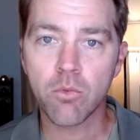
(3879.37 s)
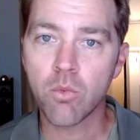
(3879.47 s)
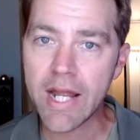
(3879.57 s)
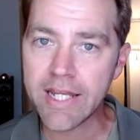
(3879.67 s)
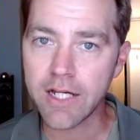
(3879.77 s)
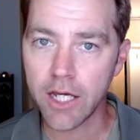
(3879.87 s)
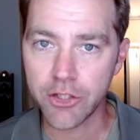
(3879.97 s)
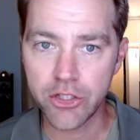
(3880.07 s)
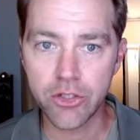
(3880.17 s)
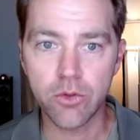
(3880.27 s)
Rank
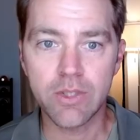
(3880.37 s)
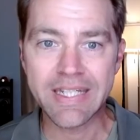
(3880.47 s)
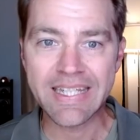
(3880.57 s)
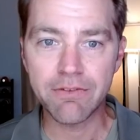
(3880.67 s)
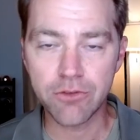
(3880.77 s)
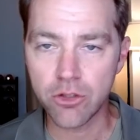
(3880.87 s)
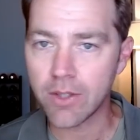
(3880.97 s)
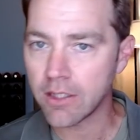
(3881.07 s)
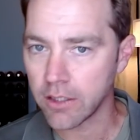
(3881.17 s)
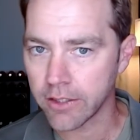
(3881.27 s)
IQ gives you
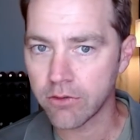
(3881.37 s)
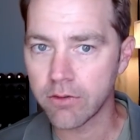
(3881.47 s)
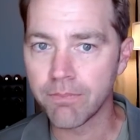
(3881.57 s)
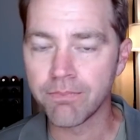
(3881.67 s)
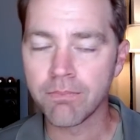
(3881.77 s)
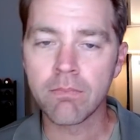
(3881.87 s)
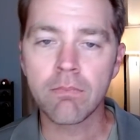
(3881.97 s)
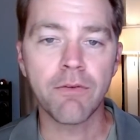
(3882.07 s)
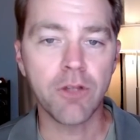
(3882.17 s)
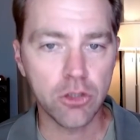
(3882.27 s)
a list
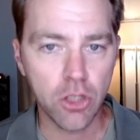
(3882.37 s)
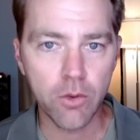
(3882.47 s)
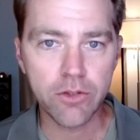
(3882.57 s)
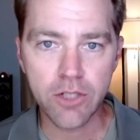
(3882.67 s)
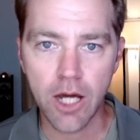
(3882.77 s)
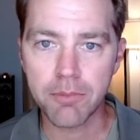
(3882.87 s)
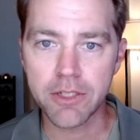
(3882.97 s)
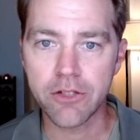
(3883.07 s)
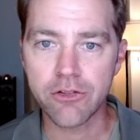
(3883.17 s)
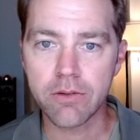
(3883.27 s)
of the lowest
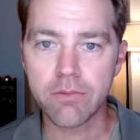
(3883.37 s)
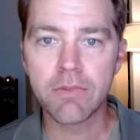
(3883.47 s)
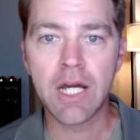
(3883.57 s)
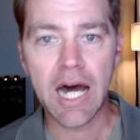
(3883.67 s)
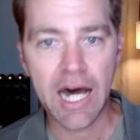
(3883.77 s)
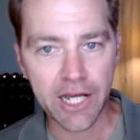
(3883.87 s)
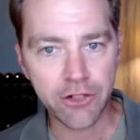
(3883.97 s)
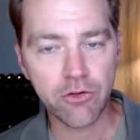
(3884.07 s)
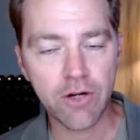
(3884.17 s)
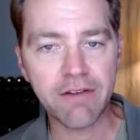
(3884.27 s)
competition, high
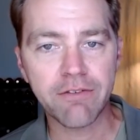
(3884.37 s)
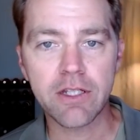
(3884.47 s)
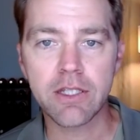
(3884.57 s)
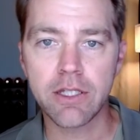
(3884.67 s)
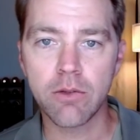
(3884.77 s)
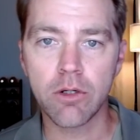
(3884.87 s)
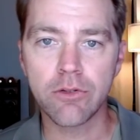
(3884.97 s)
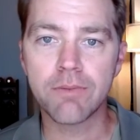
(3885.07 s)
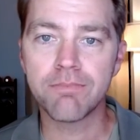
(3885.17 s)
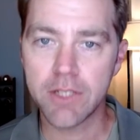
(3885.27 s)
traffic
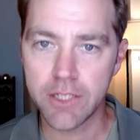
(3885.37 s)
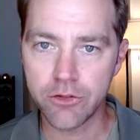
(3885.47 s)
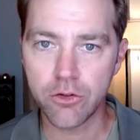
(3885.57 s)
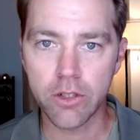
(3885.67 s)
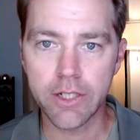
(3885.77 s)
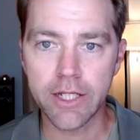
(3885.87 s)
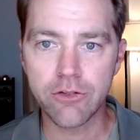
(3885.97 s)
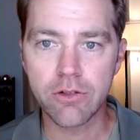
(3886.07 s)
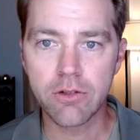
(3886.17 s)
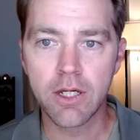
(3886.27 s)
keywords in your
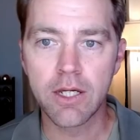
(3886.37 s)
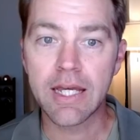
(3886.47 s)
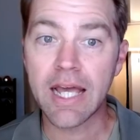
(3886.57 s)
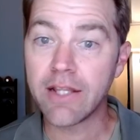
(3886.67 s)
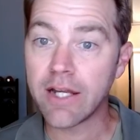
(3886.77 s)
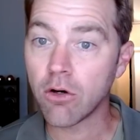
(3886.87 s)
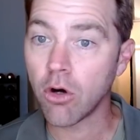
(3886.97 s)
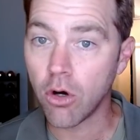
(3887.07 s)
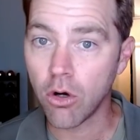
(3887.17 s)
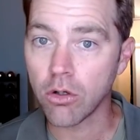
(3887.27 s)
niche, and they are
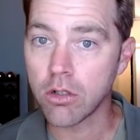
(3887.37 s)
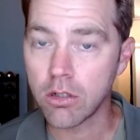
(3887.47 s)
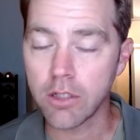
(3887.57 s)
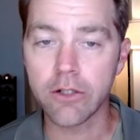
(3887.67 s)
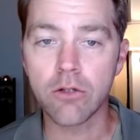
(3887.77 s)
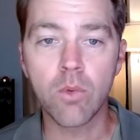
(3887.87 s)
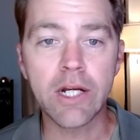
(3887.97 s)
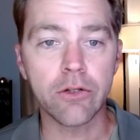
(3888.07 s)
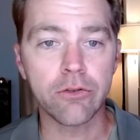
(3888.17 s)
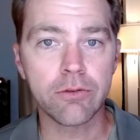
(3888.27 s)
all clear
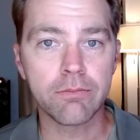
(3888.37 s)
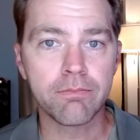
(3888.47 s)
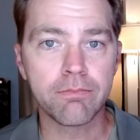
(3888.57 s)
winners.